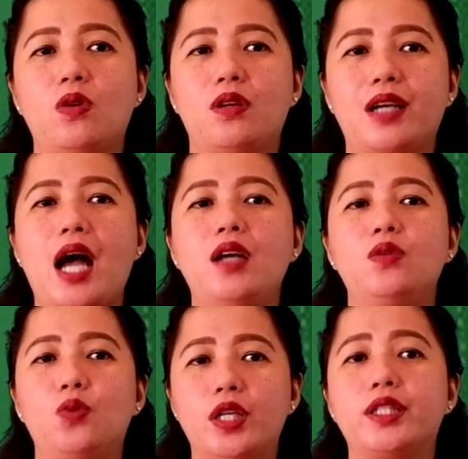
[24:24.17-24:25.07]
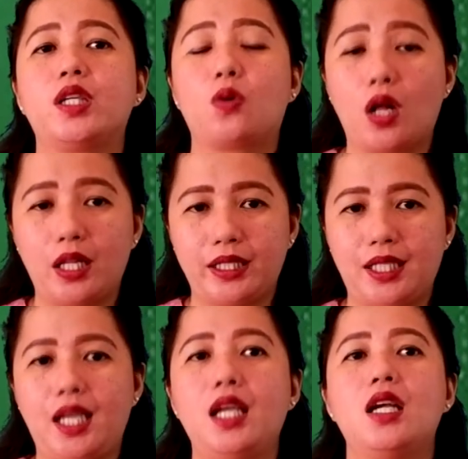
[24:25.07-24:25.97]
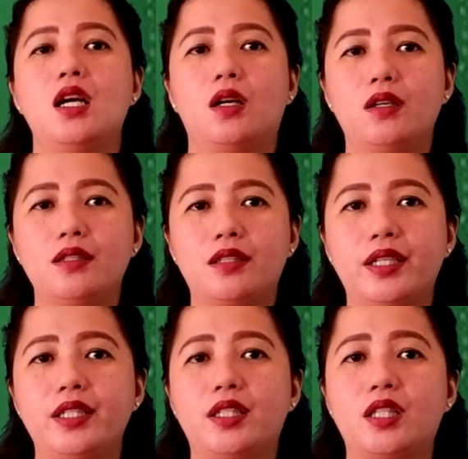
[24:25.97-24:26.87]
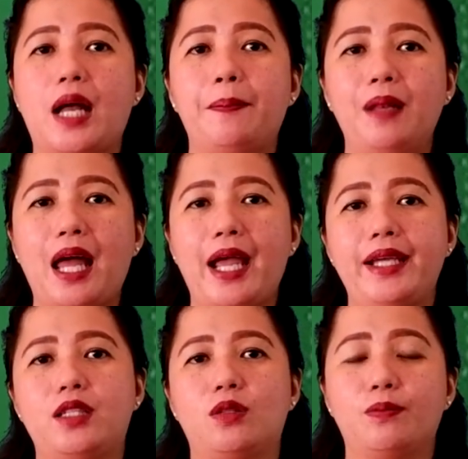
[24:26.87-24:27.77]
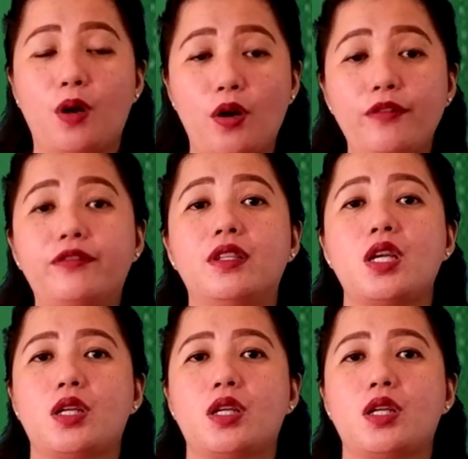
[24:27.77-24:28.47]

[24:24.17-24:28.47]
groundwater quality concerns apply to both